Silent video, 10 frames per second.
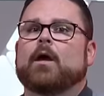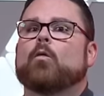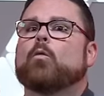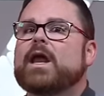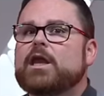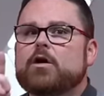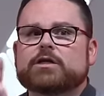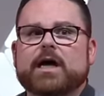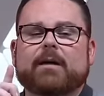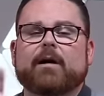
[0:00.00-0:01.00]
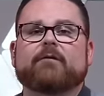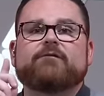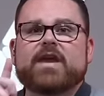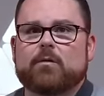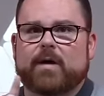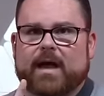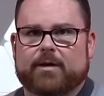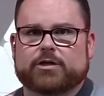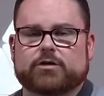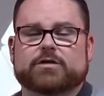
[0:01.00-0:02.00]
When you're talking about VRAM
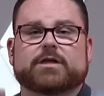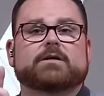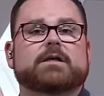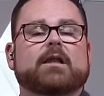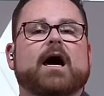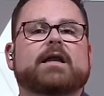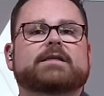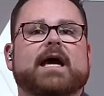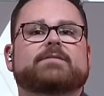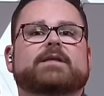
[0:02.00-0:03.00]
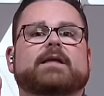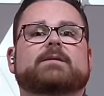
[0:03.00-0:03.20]
issues, there's a lot of times that